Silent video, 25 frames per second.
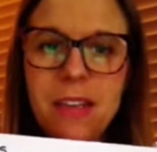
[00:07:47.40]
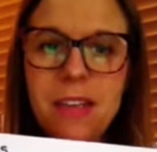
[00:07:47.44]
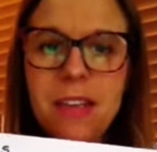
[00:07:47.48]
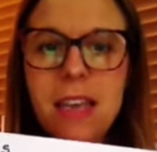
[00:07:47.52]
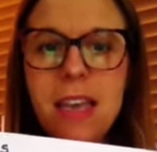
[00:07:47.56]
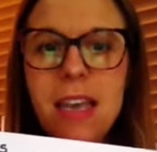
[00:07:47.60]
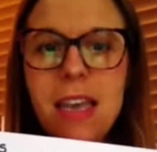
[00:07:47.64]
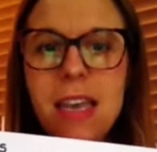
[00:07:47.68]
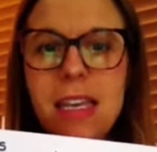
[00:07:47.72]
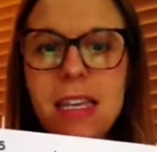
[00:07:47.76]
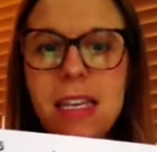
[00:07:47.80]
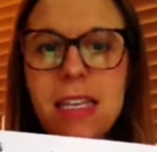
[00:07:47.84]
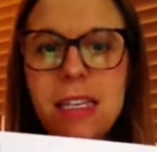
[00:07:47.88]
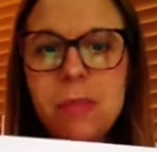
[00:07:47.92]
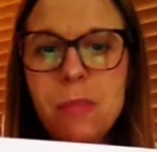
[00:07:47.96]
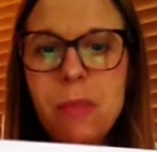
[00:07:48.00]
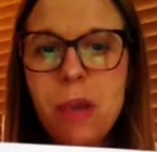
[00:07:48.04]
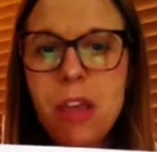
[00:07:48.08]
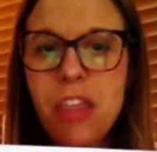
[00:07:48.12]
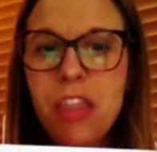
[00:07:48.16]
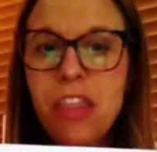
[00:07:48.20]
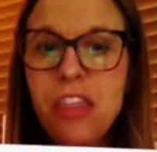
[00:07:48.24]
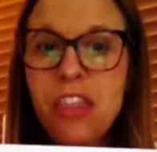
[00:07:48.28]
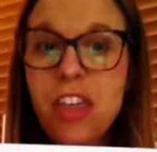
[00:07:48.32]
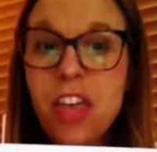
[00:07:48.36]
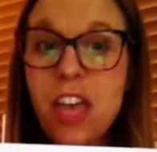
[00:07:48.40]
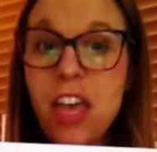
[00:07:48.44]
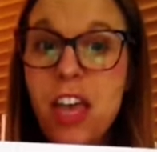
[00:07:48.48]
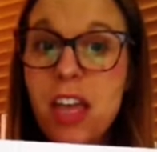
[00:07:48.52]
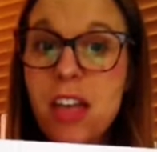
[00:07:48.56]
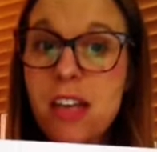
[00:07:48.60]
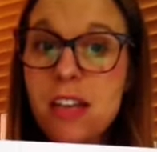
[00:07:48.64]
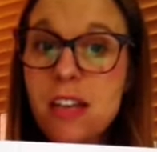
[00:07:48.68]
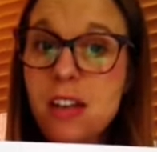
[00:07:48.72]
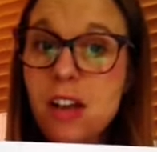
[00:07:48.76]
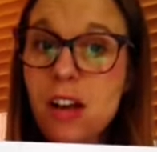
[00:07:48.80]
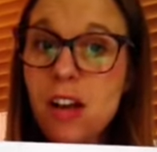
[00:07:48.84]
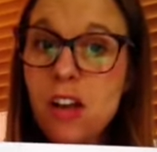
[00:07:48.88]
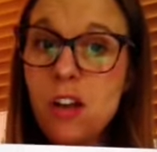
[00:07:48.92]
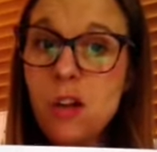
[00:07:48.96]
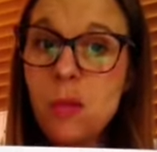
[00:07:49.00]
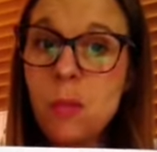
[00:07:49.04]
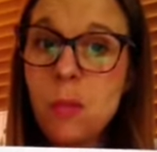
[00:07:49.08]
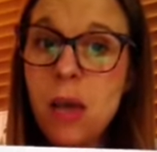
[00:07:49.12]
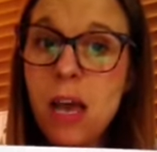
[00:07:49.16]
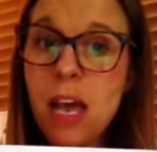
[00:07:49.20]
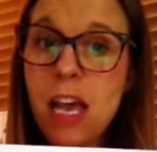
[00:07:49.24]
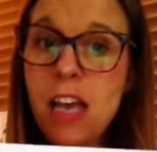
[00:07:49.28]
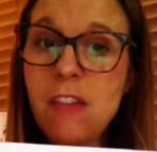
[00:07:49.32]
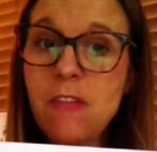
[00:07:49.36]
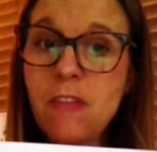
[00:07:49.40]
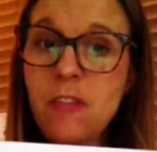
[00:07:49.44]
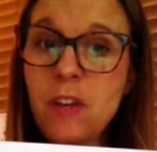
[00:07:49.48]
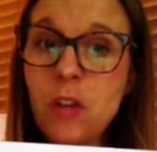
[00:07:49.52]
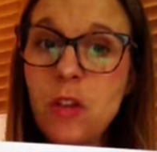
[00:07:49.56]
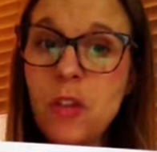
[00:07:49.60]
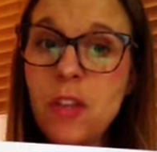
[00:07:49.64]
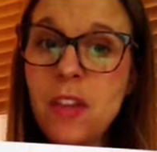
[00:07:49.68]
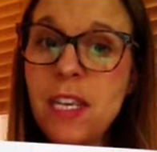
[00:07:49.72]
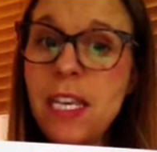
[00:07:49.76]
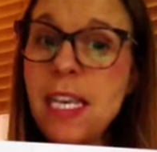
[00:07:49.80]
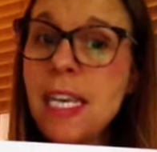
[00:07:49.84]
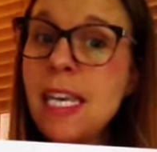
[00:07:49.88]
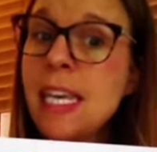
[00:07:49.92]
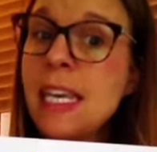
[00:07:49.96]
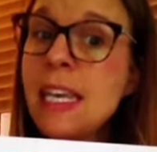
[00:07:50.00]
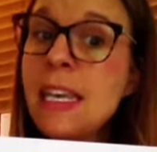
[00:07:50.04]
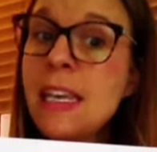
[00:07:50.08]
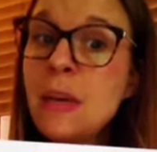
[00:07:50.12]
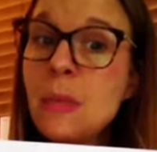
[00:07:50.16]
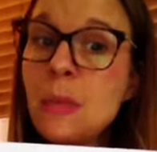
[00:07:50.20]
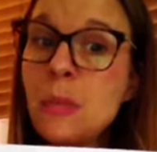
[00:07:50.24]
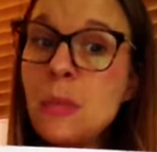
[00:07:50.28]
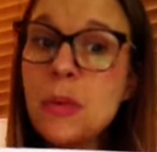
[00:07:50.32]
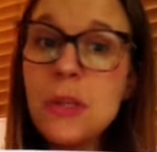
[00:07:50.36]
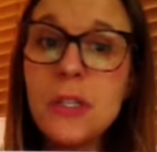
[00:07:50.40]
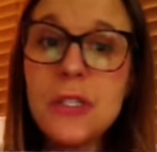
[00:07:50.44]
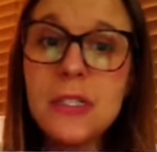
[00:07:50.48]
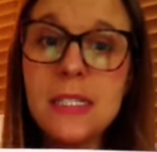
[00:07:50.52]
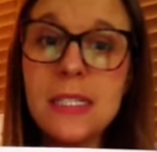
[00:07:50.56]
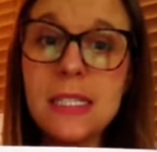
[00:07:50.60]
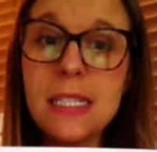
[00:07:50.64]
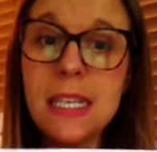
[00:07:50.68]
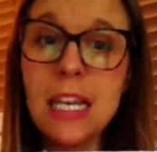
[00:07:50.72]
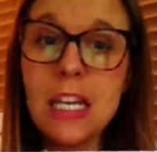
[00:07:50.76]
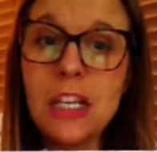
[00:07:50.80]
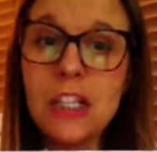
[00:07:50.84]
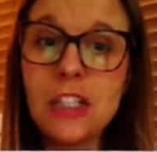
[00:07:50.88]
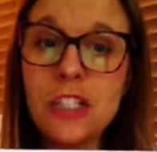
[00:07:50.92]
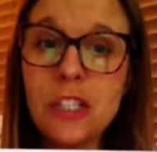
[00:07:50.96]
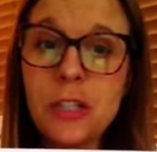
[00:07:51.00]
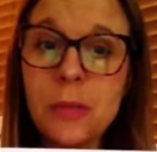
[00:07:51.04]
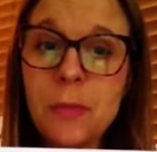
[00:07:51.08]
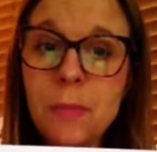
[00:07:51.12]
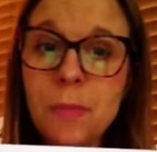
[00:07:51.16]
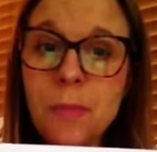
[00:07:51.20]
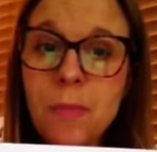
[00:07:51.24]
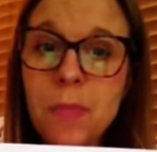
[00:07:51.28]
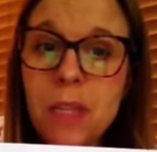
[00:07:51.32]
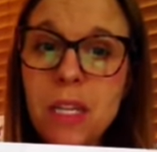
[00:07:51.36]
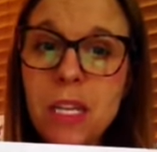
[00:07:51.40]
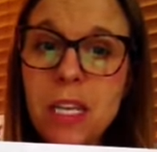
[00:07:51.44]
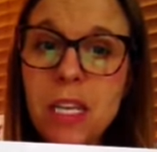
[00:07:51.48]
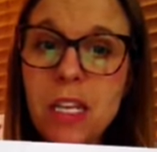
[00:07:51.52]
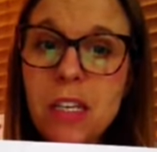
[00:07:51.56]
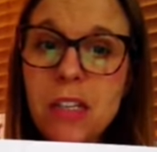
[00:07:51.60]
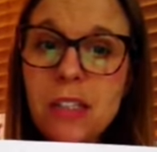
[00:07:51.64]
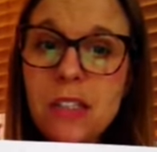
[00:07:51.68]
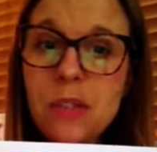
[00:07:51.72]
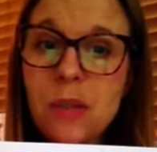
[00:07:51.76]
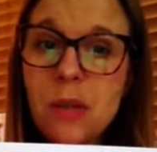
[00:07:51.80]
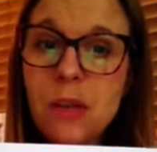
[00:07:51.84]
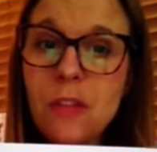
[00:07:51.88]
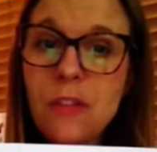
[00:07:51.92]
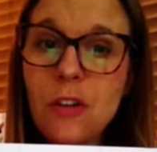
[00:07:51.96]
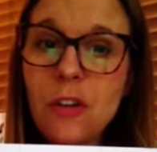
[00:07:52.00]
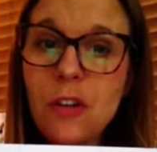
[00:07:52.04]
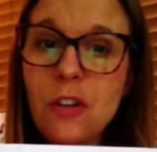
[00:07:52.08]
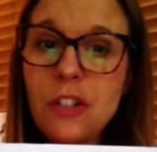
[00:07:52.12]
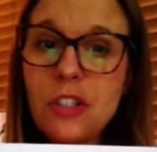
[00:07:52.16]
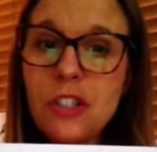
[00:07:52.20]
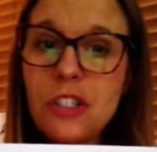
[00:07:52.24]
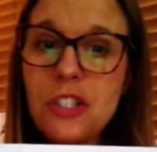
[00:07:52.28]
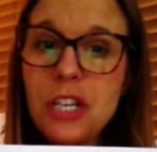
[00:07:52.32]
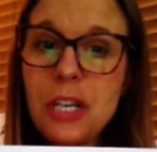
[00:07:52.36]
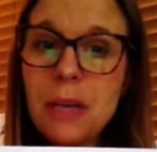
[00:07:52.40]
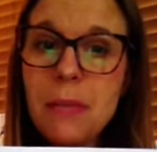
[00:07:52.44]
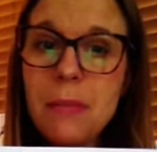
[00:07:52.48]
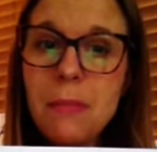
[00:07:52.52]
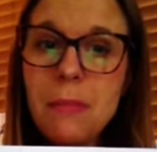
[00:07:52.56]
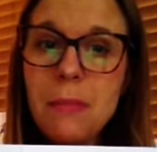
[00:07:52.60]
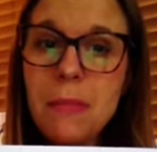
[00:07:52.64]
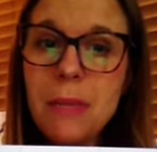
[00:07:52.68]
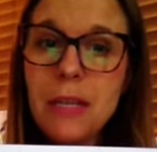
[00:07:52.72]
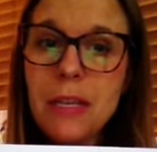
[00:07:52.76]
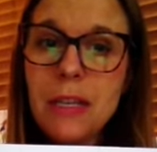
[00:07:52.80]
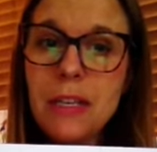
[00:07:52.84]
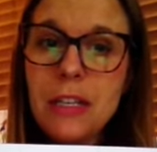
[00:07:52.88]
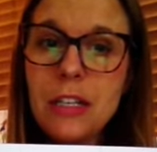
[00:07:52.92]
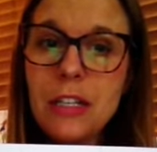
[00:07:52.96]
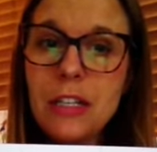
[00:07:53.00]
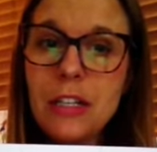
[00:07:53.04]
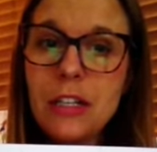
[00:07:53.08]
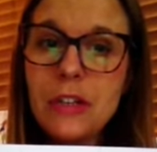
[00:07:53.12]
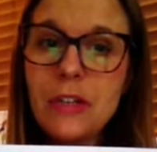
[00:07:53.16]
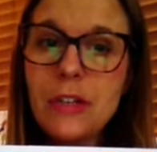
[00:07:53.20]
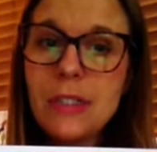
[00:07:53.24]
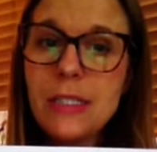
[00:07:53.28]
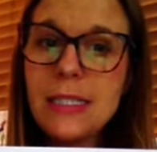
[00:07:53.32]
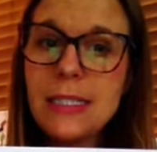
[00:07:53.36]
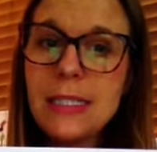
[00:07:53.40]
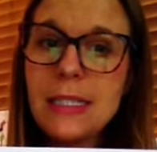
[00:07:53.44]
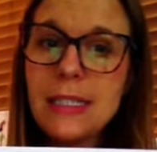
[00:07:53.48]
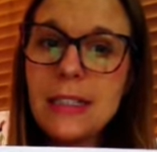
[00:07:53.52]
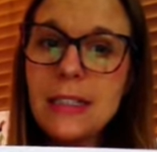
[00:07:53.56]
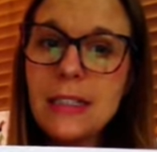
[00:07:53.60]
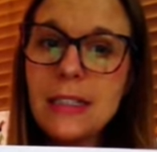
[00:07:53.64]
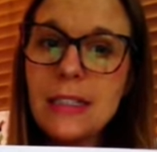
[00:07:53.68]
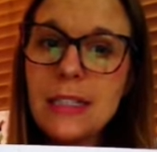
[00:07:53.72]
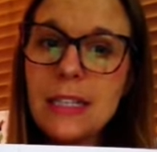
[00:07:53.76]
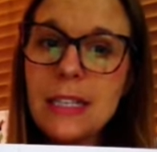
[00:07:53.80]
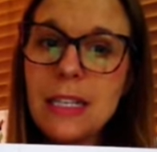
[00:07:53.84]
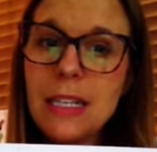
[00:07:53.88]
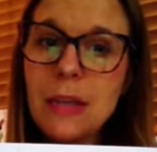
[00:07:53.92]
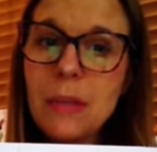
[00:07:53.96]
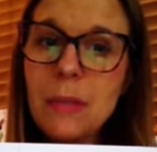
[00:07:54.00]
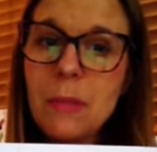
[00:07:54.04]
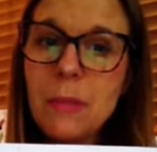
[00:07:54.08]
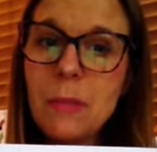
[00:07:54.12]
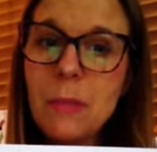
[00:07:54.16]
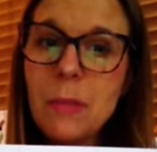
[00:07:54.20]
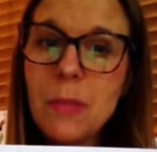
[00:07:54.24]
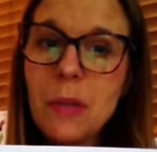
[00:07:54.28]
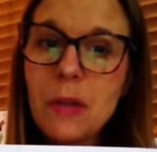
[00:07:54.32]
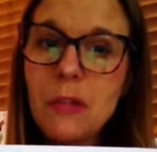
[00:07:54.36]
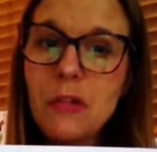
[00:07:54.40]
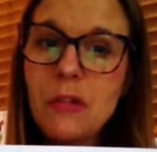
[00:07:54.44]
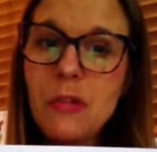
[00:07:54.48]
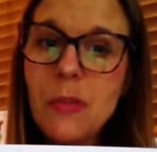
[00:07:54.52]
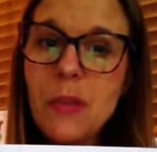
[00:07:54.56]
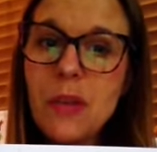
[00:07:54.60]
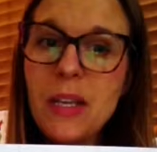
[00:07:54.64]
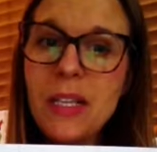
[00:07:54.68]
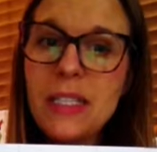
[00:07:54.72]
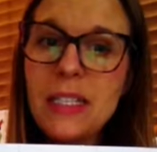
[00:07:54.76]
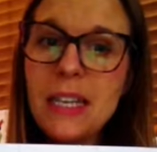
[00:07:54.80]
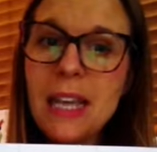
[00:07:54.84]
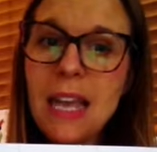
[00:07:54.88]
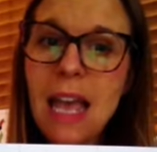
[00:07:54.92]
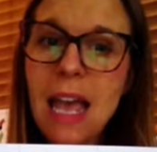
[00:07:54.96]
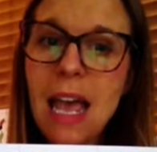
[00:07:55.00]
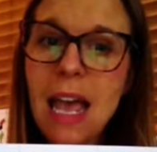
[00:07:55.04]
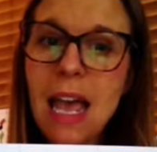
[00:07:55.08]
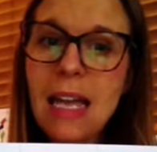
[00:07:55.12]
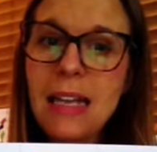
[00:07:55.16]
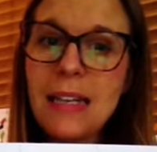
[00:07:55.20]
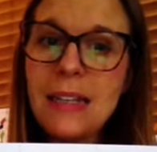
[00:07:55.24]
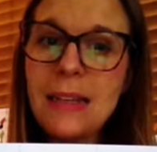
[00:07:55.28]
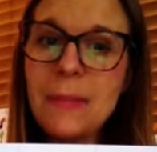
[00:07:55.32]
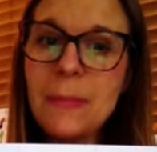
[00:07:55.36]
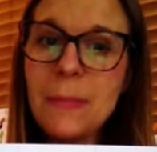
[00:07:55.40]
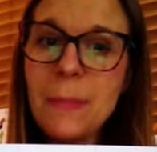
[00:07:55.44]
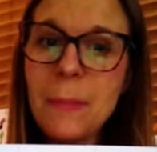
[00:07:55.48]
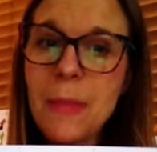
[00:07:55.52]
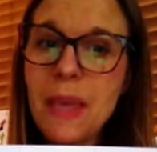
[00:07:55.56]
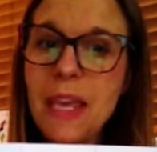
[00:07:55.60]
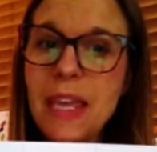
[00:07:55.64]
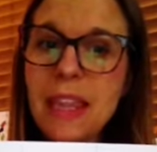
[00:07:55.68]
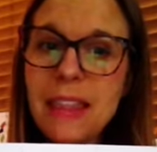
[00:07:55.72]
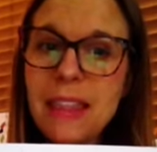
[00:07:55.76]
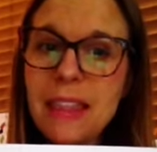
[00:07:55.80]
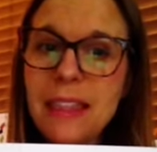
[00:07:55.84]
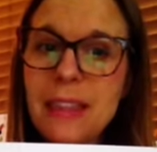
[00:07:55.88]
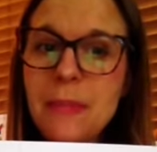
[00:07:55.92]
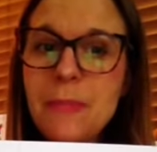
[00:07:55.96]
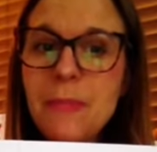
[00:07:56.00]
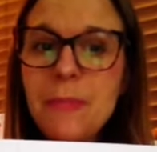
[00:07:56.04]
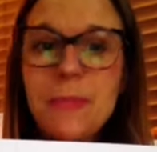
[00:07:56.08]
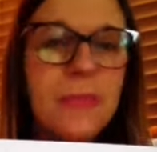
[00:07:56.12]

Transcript: Okay, in my 3rd column I've got the it pronunciation, so I've got gym, crystal, pyramid and myth.